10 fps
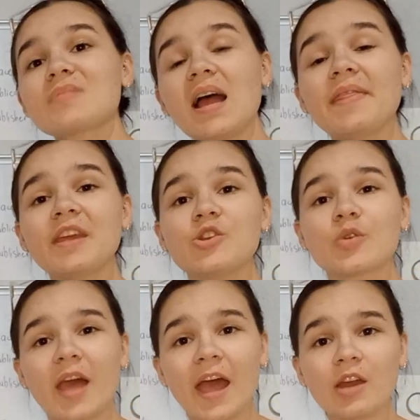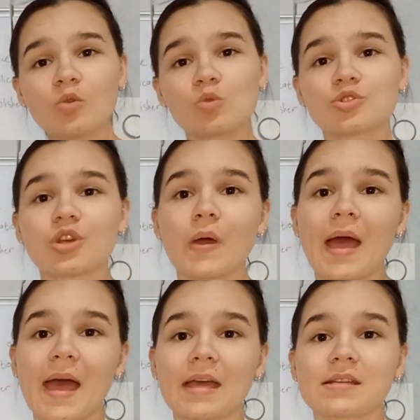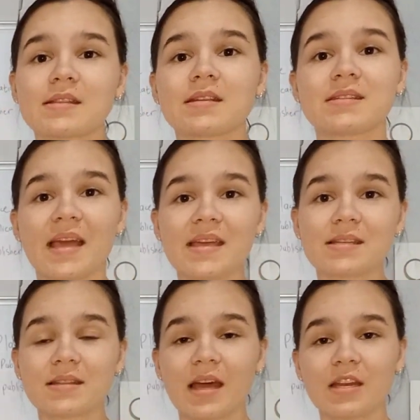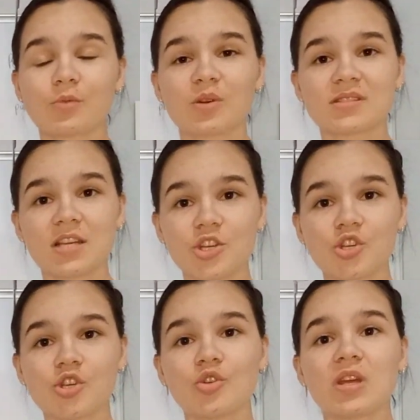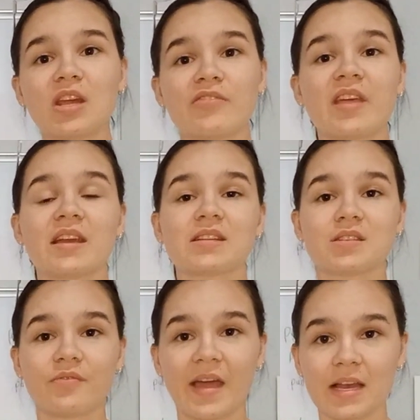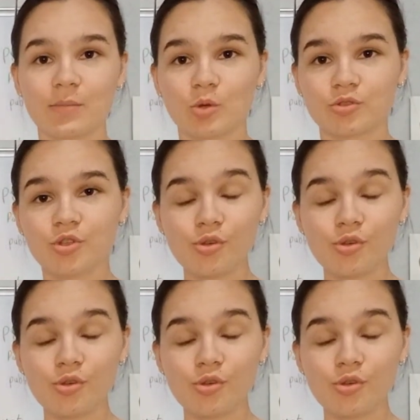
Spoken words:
And then you can also add the date that it was issued if that is available to